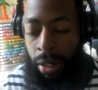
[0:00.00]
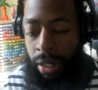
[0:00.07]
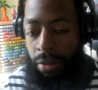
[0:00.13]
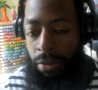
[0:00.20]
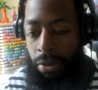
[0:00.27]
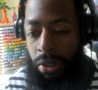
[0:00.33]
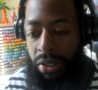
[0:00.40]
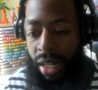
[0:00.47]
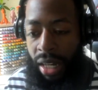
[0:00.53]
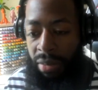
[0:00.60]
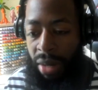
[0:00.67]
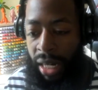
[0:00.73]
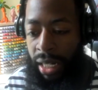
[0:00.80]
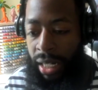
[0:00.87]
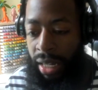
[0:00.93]
working full
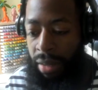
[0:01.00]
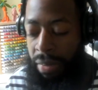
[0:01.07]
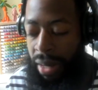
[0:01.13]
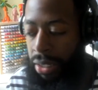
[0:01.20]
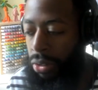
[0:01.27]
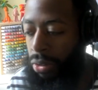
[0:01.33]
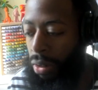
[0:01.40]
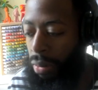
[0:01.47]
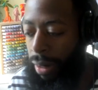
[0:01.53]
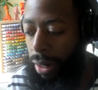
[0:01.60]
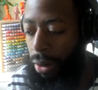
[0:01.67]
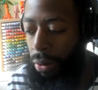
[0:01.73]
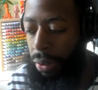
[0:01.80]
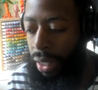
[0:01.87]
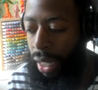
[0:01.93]
time, I can get back to doing my
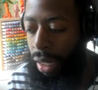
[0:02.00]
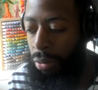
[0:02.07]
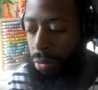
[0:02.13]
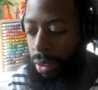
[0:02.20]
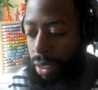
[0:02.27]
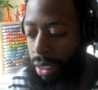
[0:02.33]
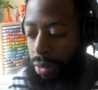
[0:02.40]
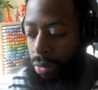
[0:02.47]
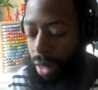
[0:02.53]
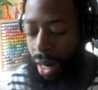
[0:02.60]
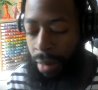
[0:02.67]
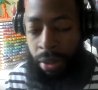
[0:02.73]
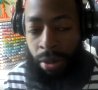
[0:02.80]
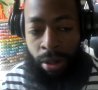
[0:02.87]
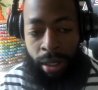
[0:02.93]
own thing, which is
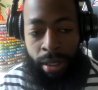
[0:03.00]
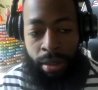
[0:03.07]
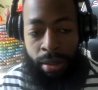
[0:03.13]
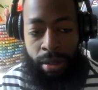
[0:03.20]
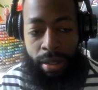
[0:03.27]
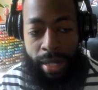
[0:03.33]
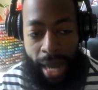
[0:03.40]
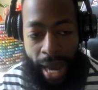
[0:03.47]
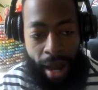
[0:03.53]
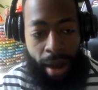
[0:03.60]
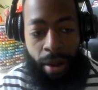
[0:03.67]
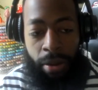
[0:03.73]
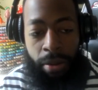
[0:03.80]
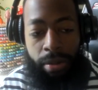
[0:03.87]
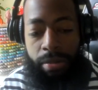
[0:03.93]
what I'm doing
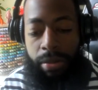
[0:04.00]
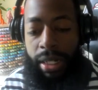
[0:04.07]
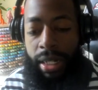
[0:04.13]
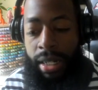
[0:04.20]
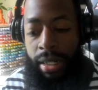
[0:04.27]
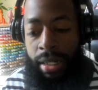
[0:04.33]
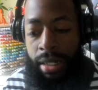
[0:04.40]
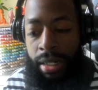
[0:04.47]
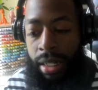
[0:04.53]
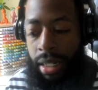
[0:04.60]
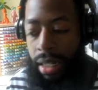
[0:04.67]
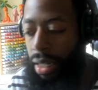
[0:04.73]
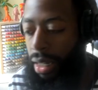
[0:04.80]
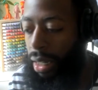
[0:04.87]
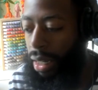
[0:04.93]
now because
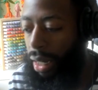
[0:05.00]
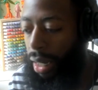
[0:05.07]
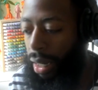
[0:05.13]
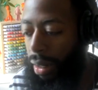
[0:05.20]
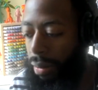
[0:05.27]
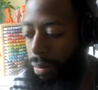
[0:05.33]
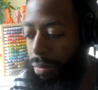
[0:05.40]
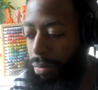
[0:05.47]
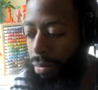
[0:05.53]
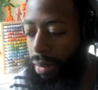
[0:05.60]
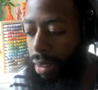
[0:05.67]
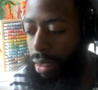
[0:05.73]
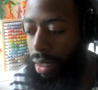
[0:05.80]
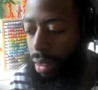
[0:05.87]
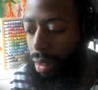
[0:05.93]
um,
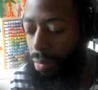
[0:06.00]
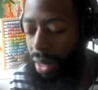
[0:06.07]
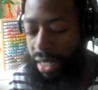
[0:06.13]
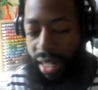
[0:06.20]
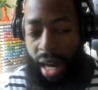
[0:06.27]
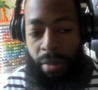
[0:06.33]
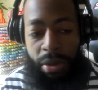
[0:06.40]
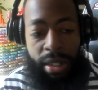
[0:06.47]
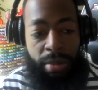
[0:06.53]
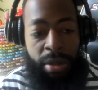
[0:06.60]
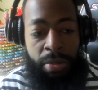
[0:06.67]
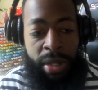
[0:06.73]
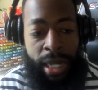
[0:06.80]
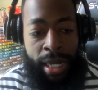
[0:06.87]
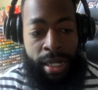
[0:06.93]
my time with
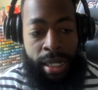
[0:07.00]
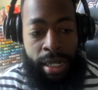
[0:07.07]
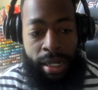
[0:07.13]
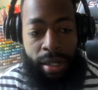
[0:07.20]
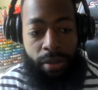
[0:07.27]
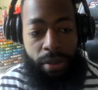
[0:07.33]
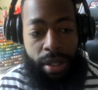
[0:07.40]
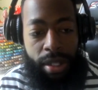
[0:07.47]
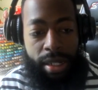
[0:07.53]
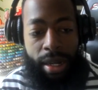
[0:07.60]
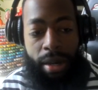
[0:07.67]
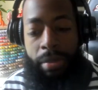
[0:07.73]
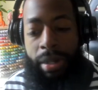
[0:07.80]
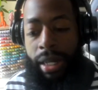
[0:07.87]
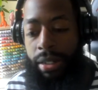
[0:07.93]
WB has ended for the
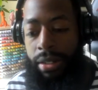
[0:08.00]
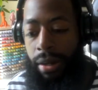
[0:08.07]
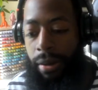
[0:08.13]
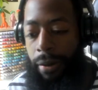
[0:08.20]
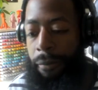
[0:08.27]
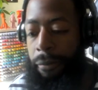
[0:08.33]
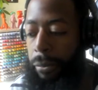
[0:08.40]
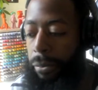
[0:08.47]
time being. So